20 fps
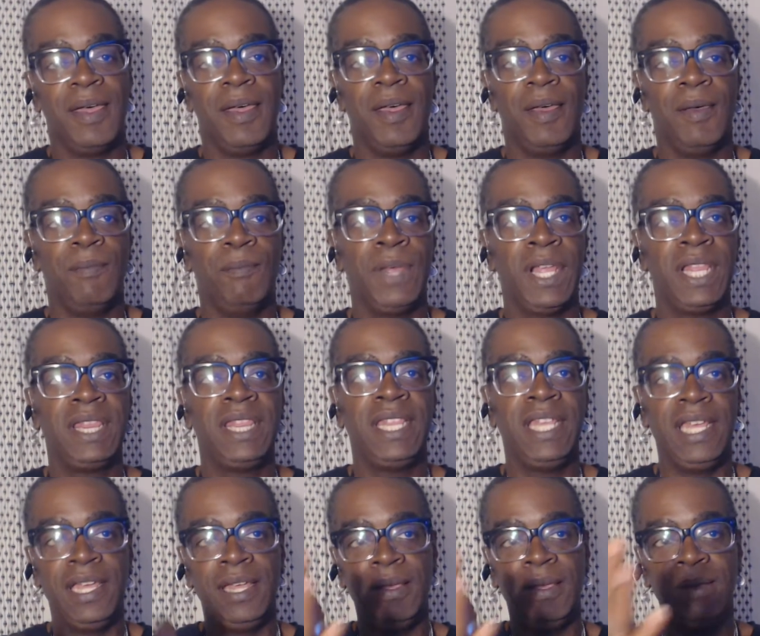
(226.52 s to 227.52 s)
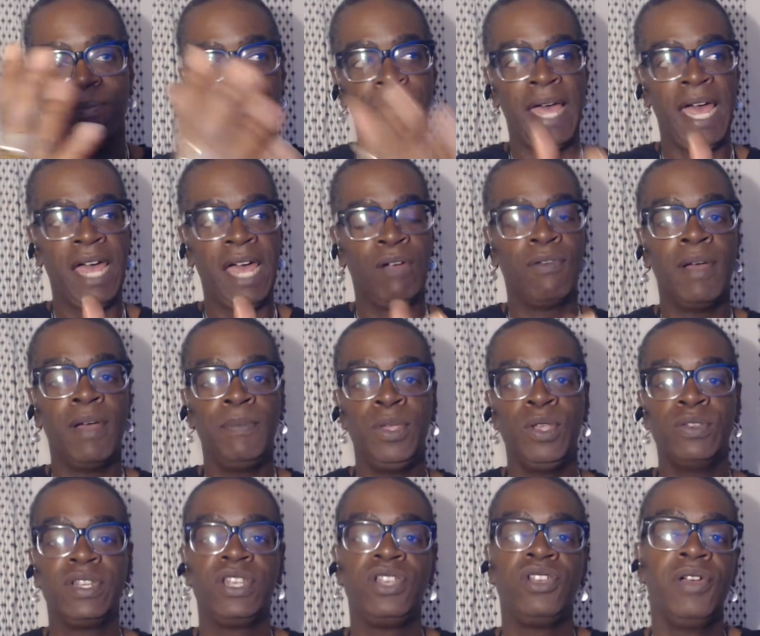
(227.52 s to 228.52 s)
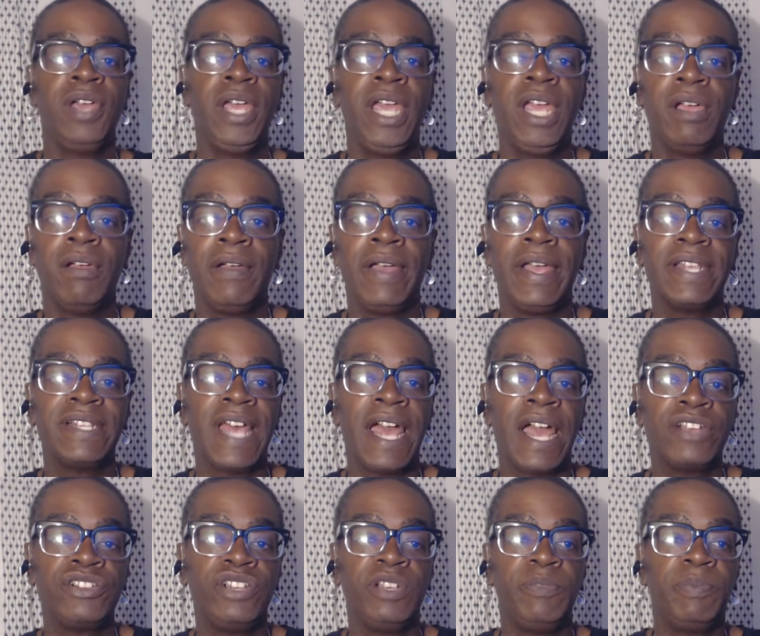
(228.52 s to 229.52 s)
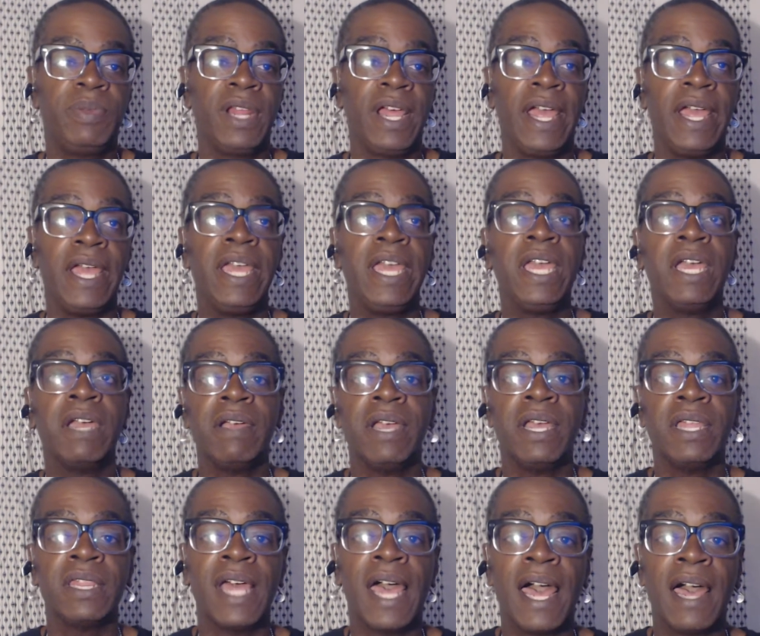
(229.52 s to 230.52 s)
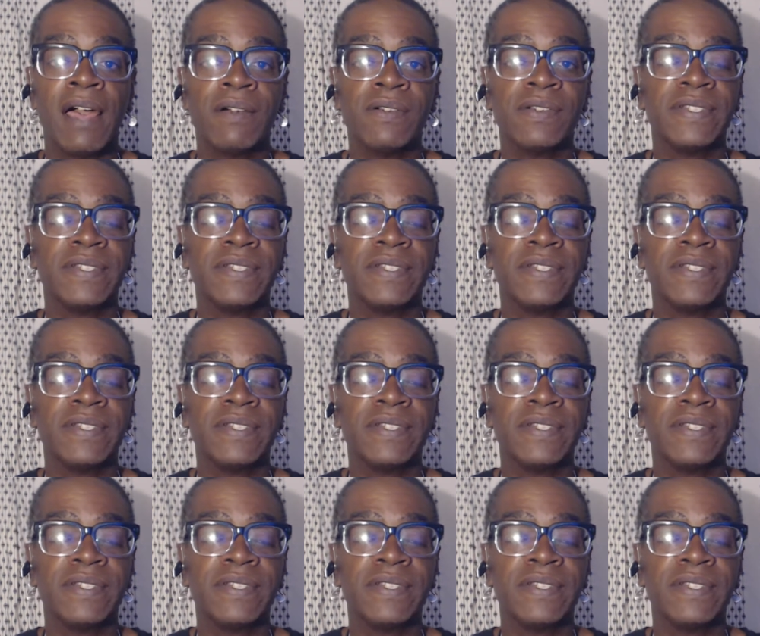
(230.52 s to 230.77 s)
But the background music you're hearing is actually playing here in the house.